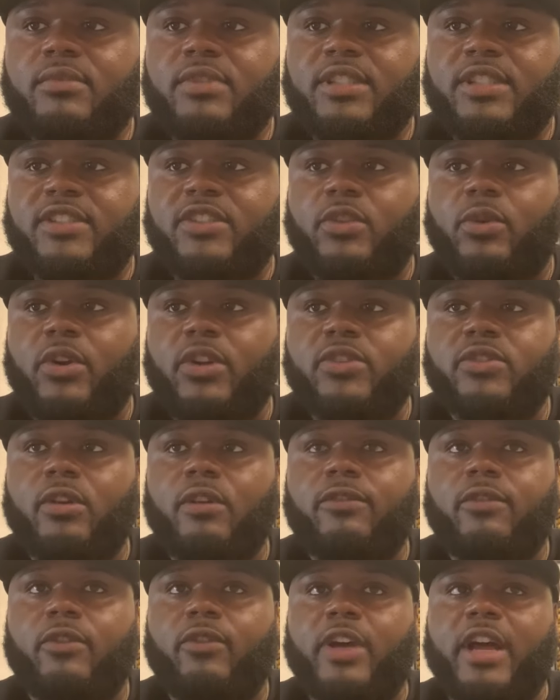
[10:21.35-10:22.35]
so on and so
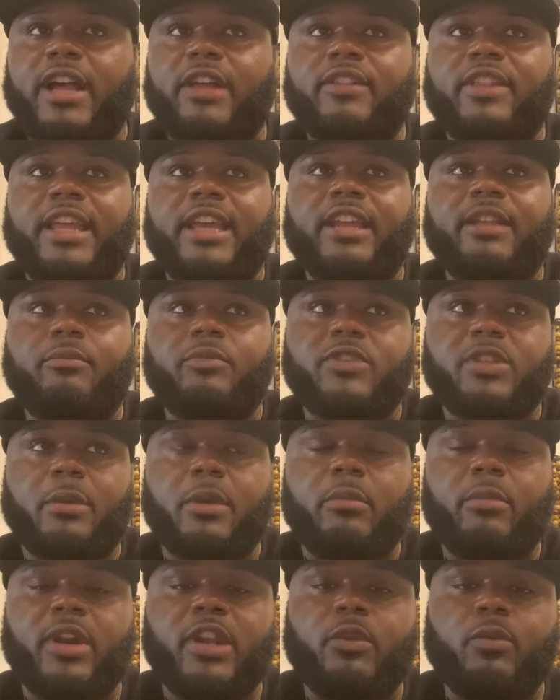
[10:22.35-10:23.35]
forth. But some of
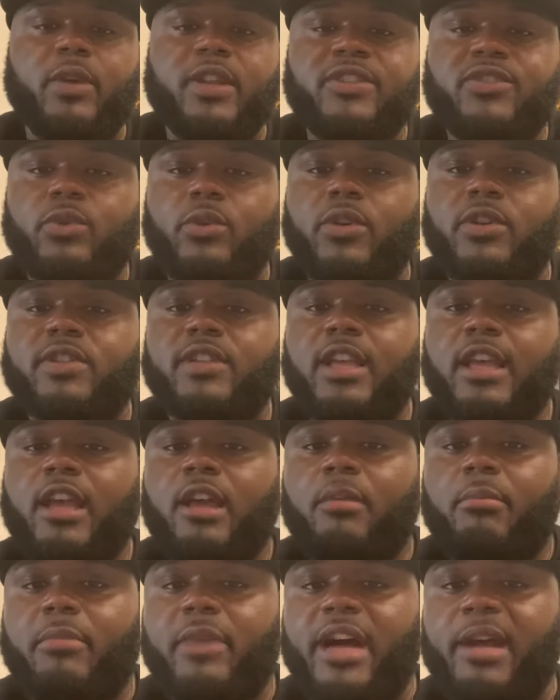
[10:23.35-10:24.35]
the money went towards
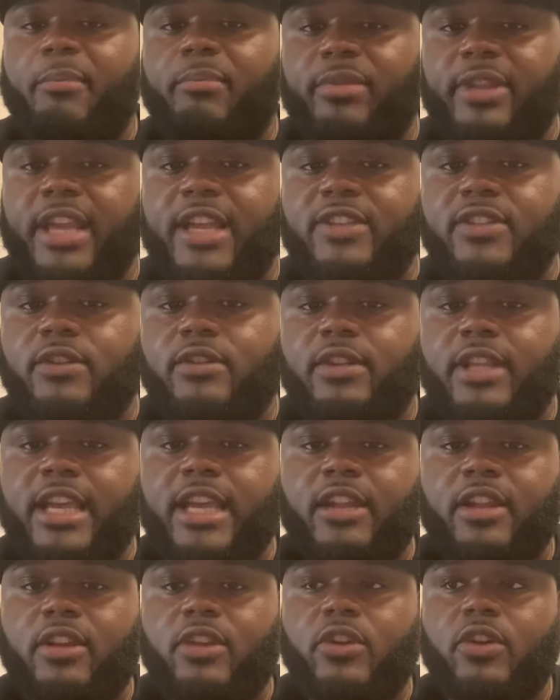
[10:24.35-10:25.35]
my blazer
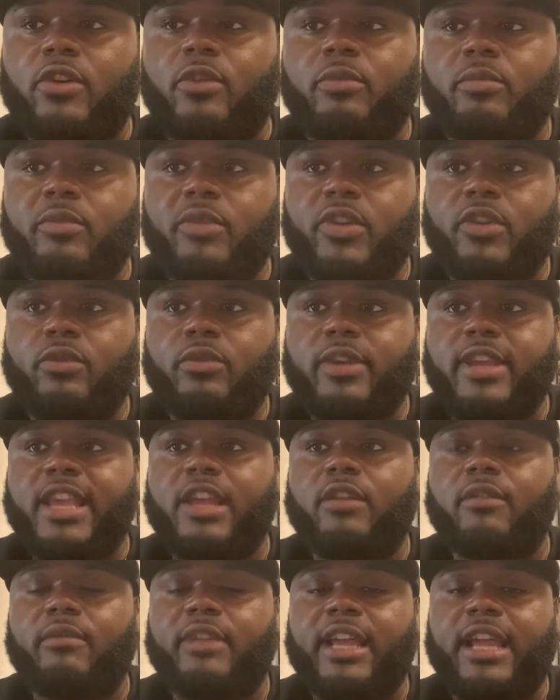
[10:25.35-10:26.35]
that you
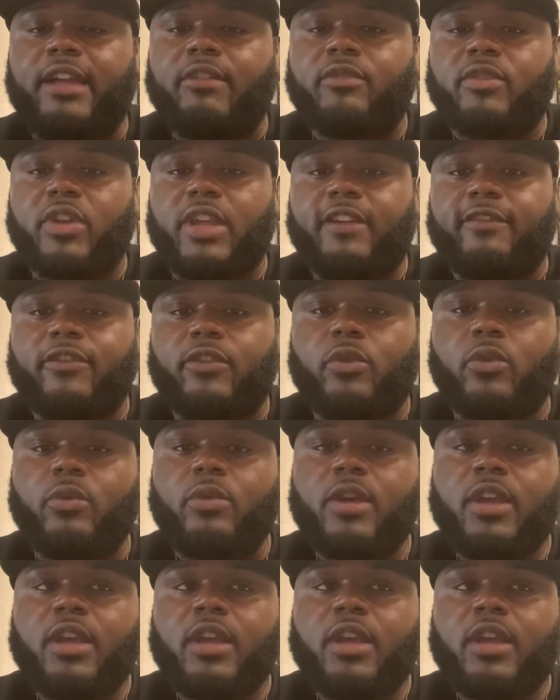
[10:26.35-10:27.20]
get if you